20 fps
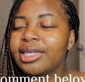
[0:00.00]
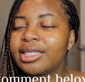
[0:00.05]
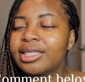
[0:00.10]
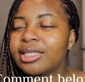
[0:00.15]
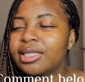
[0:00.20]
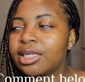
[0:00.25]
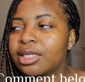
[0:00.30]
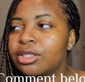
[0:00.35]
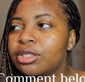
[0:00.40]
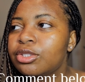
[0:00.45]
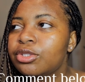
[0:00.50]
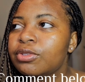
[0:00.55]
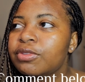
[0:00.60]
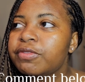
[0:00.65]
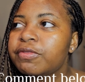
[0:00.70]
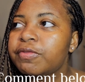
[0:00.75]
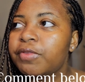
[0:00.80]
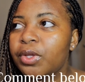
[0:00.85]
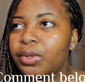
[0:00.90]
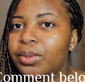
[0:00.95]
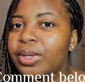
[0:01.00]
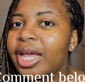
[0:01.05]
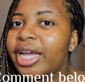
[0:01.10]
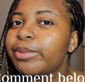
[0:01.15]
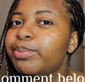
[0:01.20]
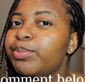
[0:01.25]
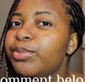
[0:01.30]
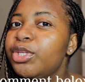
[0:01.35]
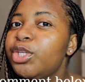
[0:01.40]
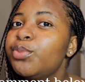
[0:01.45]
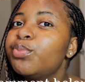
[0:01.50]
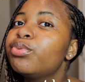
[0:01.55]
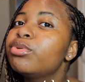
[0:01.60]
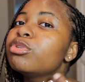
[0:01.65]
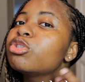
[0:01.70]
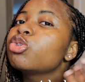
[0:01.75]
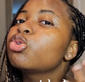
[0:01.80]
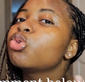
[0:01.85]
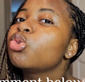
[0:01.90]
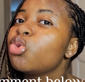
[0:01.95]
it is you feel like people
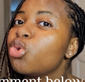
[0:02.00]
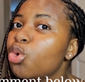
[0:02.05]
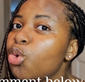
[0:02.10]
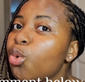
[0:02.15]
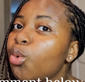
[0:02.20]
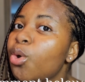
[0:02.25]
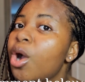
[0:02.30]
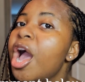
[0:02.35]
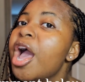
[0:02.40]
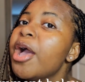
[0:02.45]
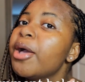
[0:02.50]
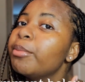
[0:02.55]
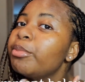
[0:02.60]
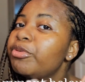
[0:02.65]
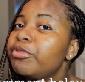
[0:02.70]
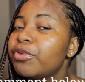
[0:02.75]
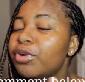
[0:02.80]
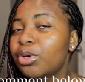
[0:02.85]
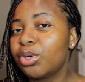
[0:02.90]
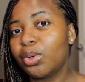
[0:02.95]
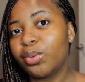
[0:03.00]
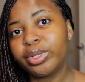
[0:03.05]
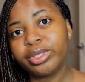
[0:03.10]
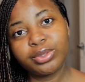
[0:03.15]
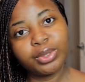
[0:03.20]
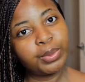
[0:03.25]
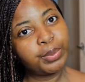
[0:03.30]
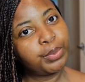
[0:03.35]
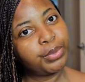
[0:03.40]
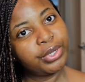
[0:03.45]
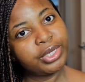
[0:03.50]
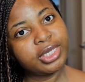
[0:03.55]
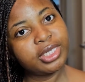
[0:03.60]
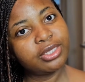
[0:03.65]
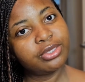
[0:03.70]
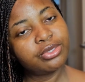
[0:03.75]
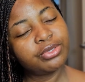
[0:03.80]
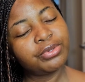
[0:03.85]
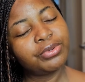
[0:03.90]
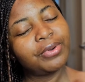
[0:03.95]
should know before going to a
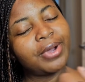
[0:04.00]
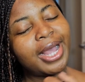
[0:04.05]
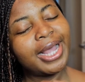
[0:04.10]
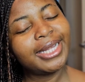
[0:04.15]
boarding school,